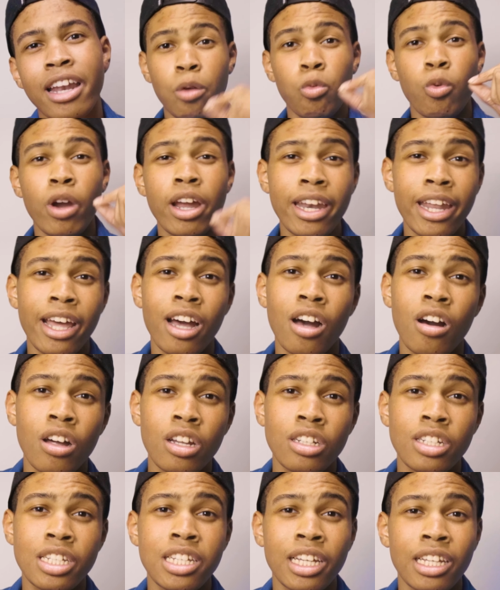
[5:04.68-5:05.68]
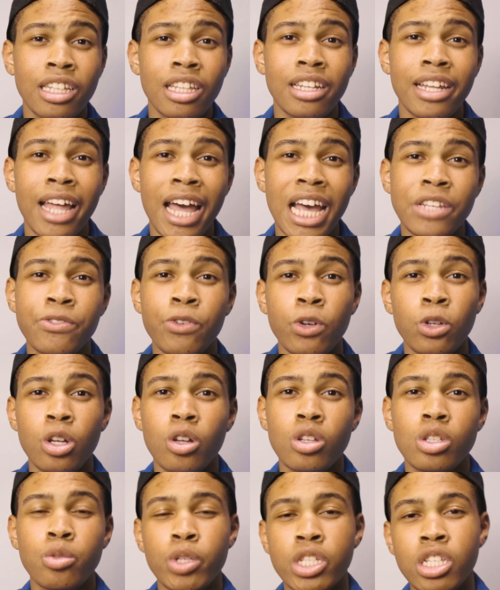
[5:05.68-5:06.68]
And right now, let's look at the last
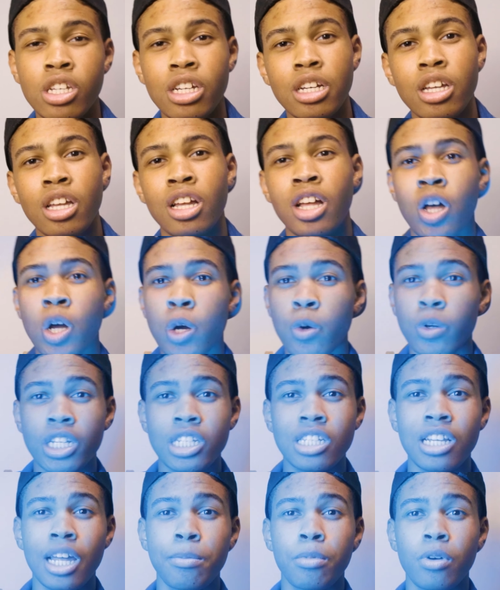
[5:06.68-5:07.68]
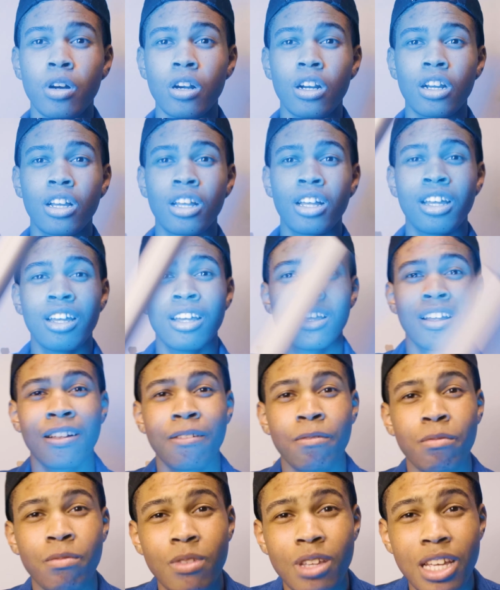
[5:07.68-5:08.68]
photos we took with this light bar.
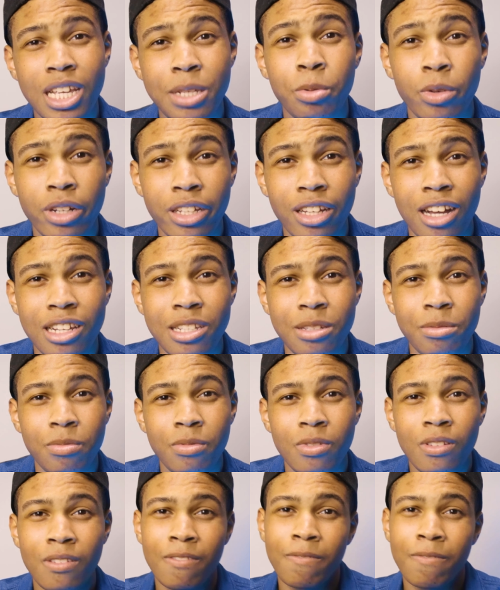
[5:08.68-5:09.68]
It's pretty awesome.